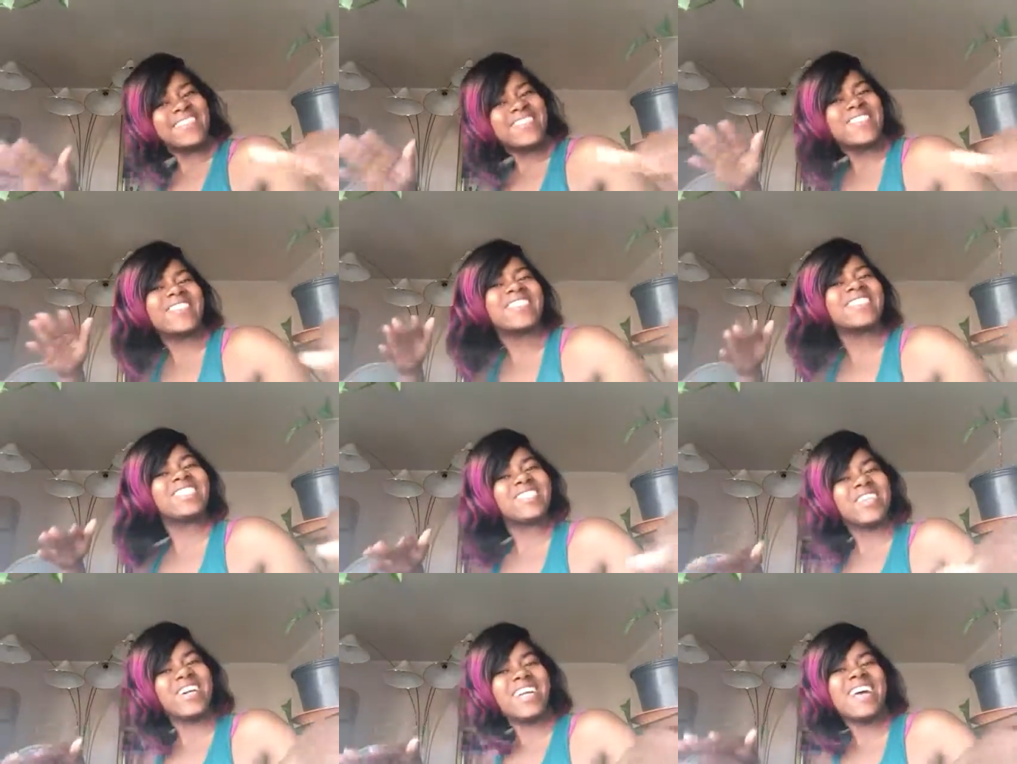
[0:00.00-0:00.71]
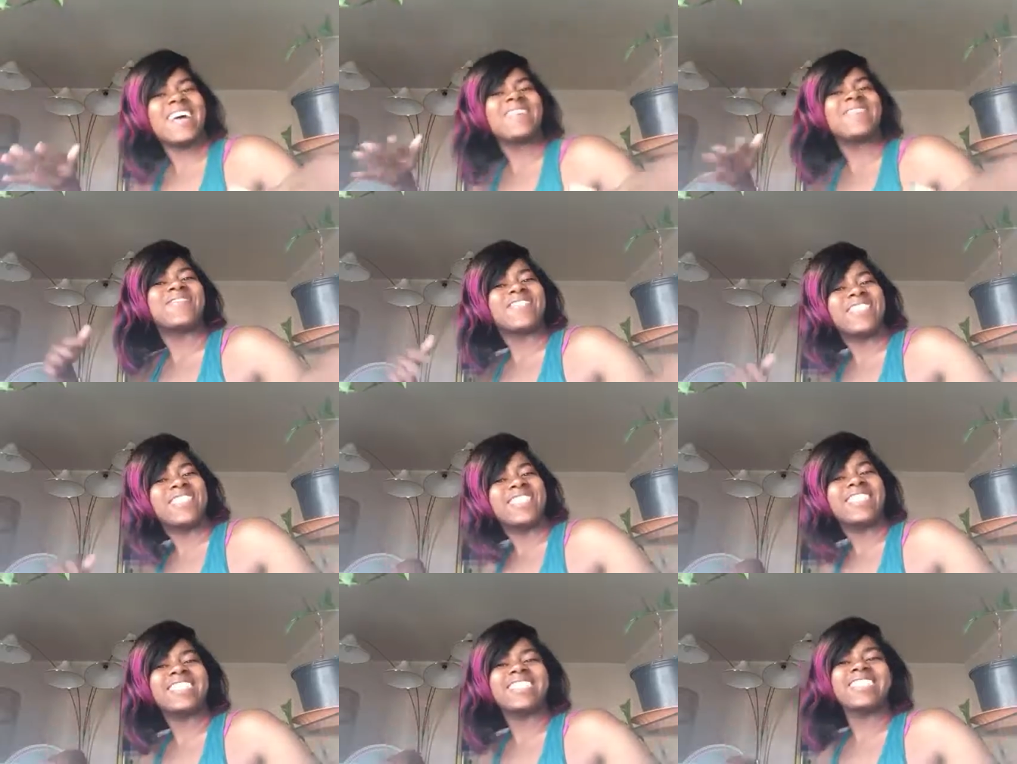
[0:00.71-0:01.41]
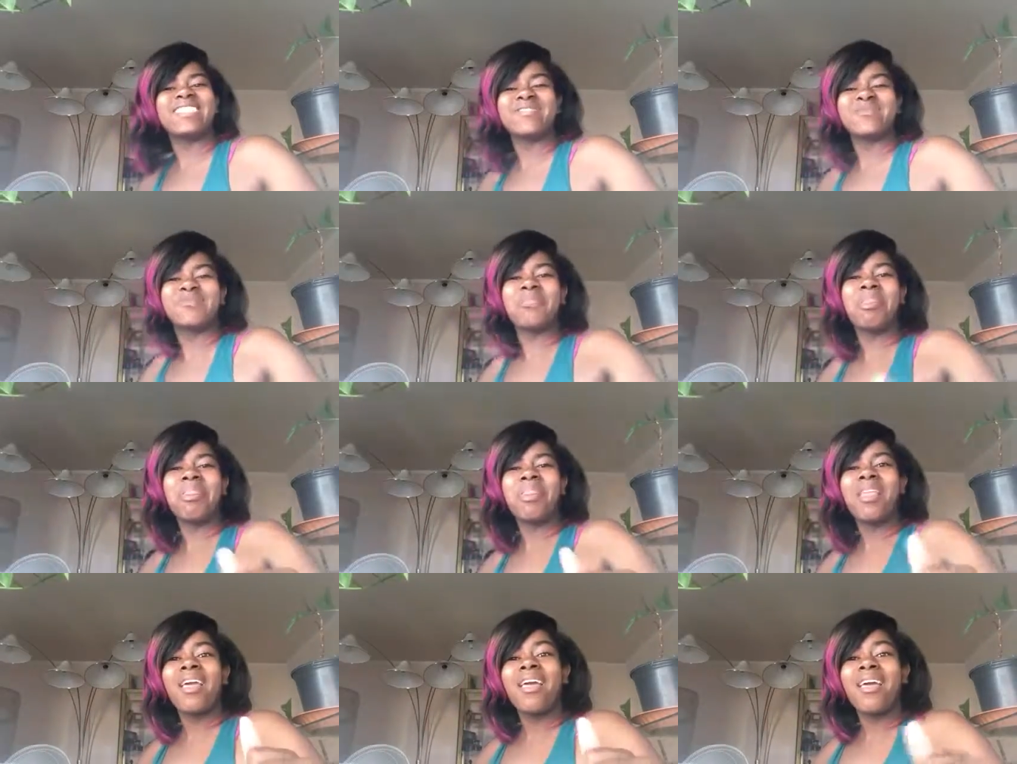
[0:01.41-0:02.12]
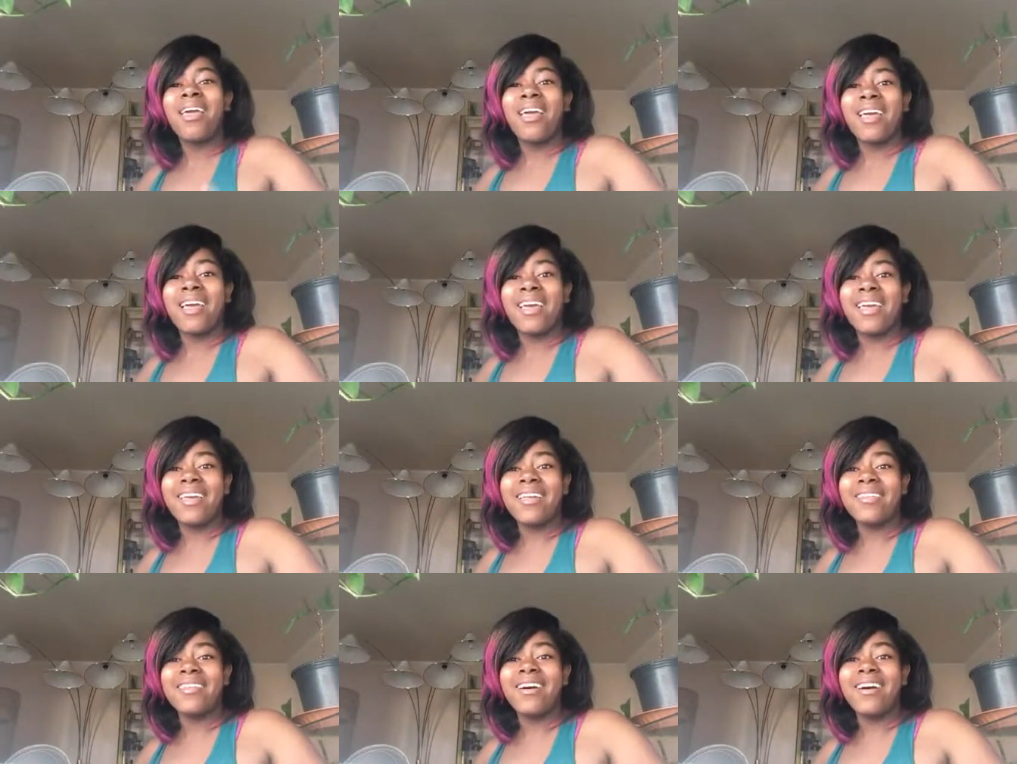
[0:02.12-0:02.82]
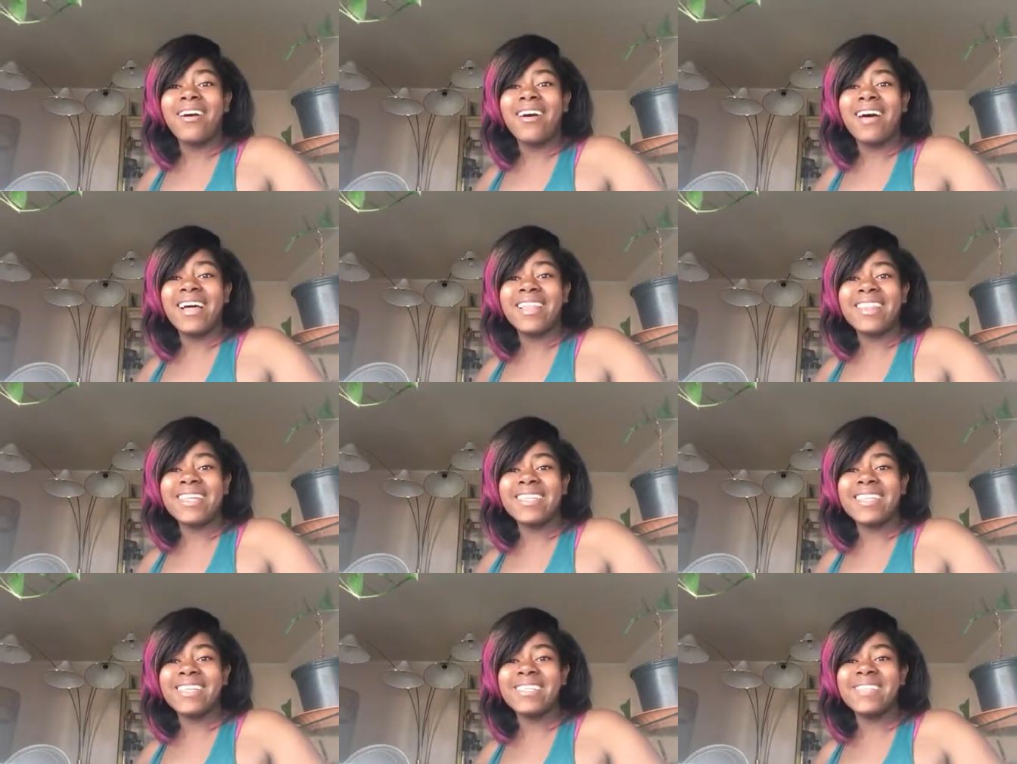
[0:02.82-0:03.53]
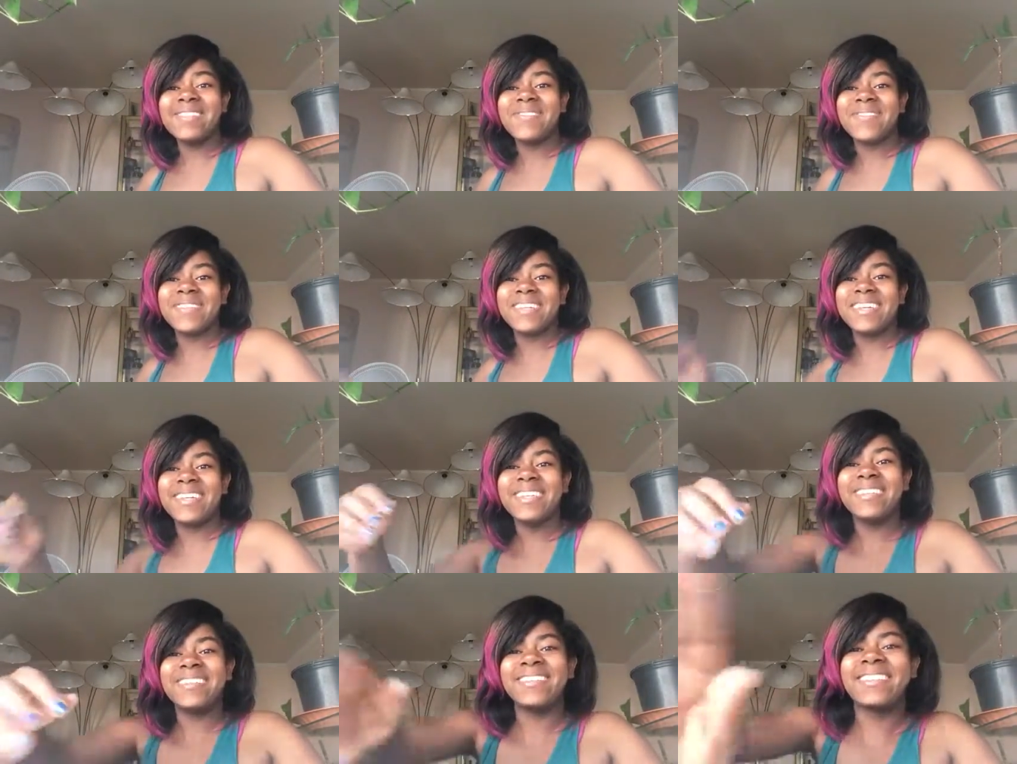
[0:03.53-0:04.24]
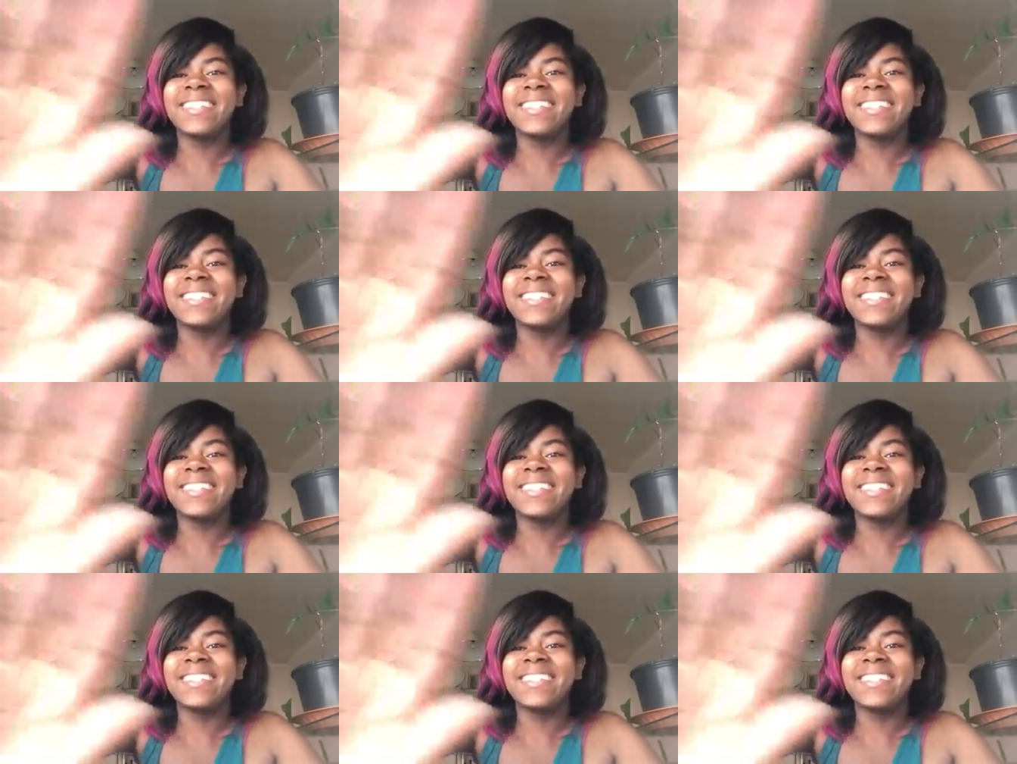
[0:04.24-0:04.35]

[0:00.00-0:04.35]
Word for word: You should just try to have fun. And uh, I think that's it for now.